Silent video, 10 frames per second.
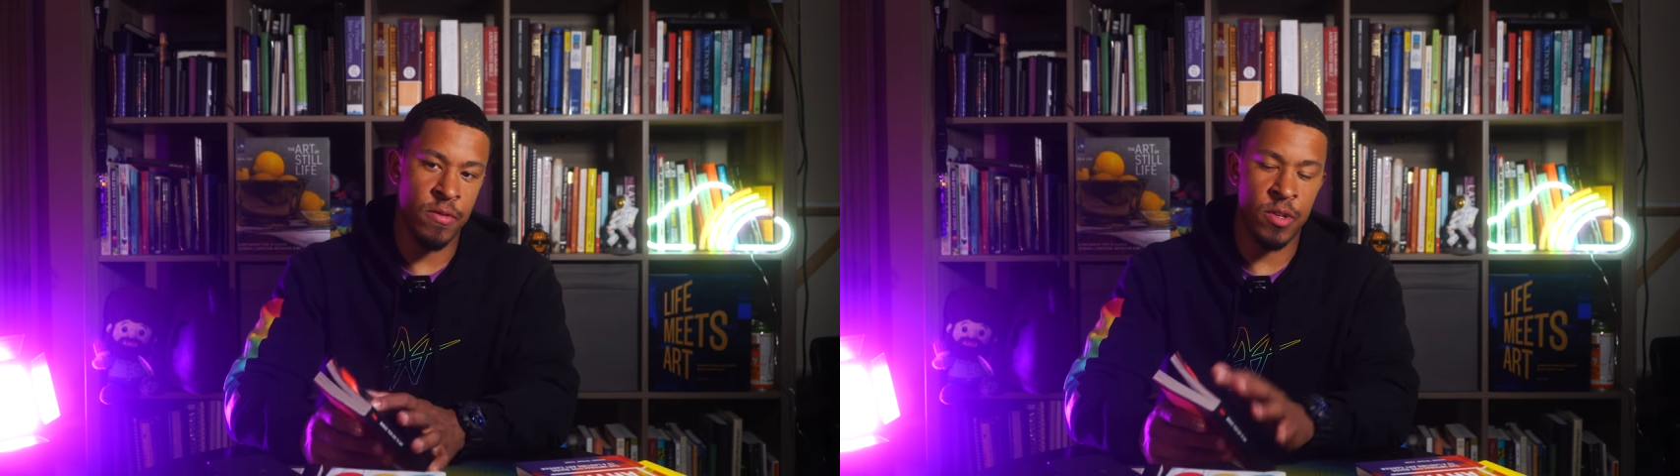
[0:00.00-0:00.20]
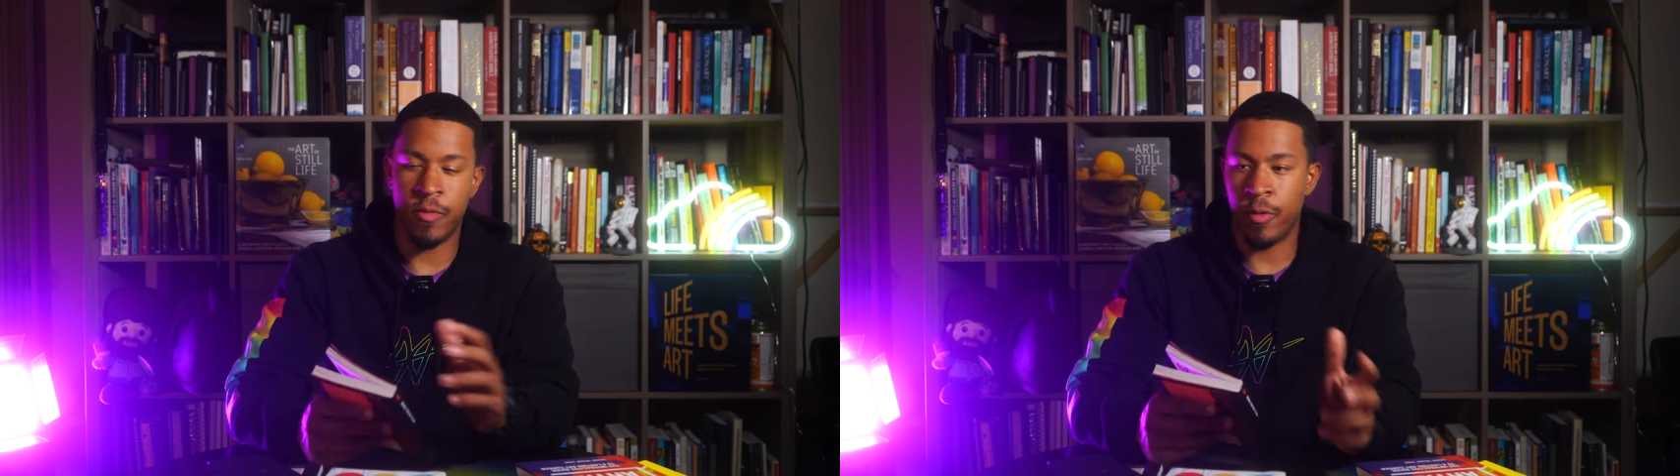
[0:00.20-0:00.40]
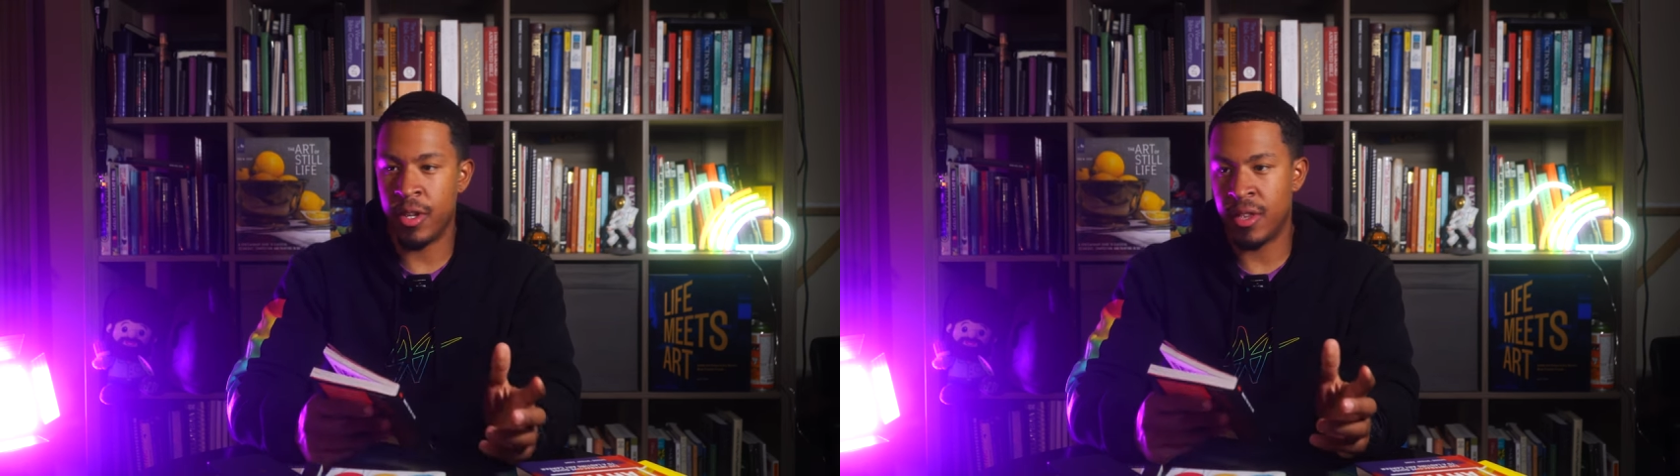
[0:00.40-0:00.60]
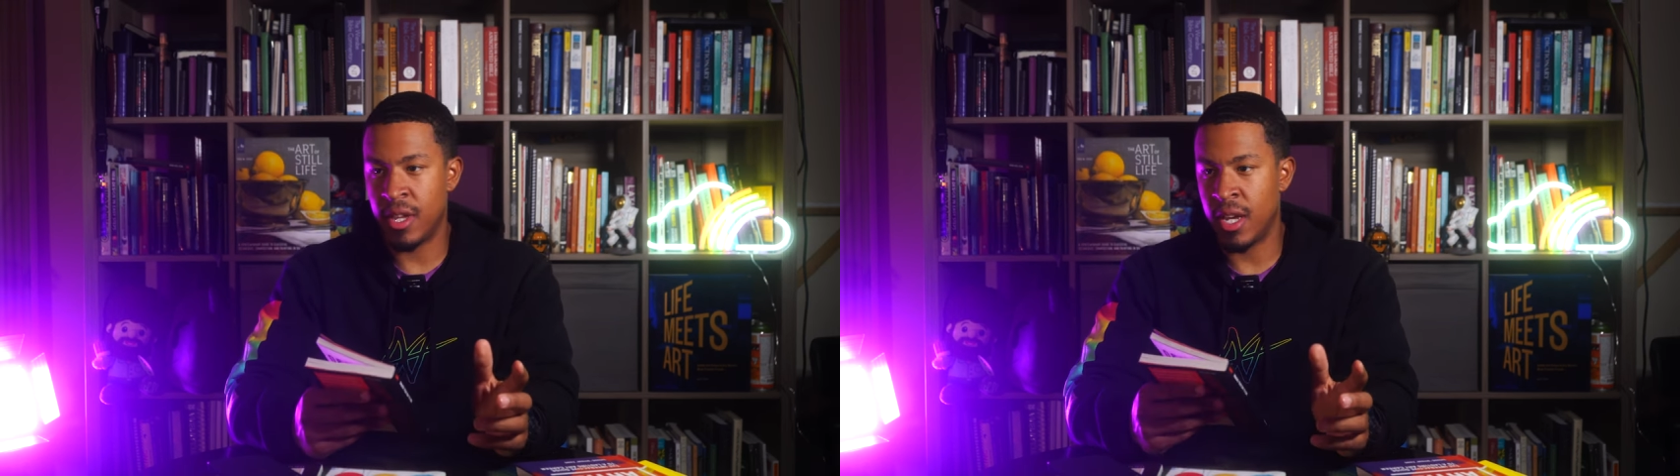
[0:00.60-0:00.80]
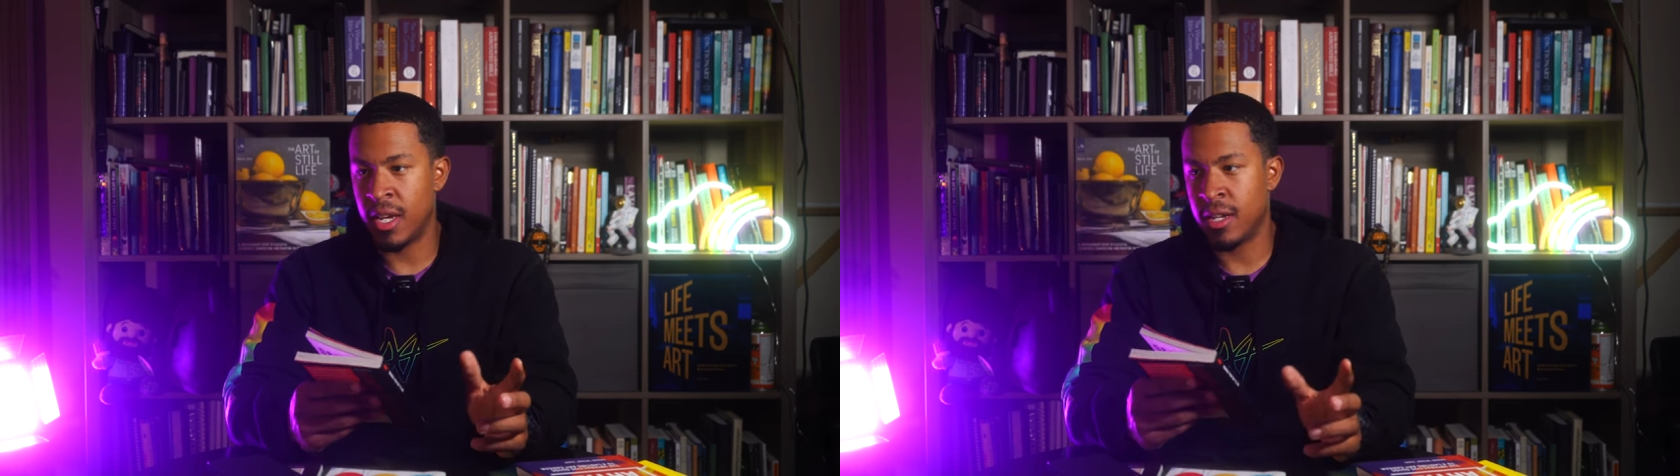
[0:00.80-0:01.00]
to free
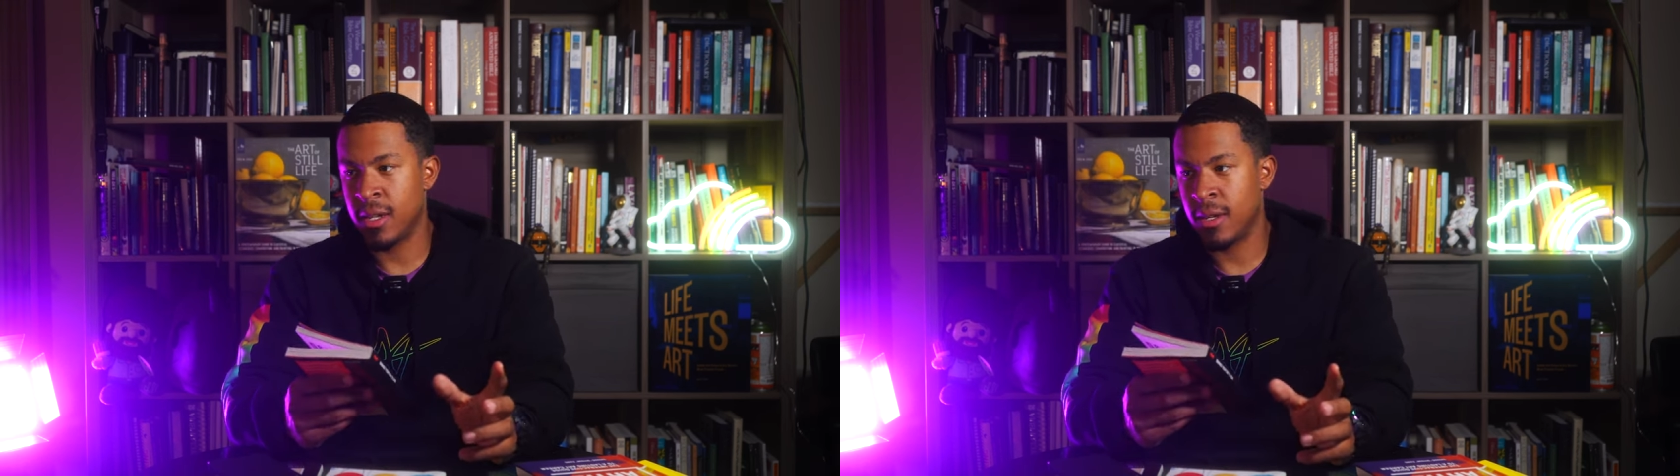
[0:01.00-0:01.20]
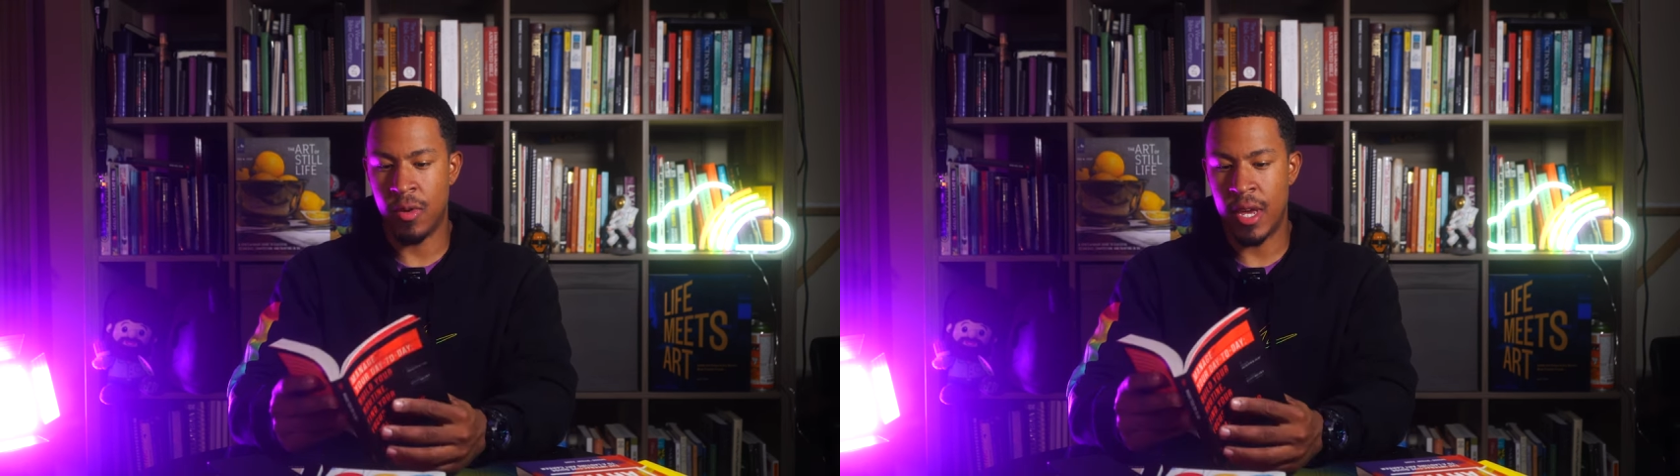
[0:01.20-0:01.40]
think. You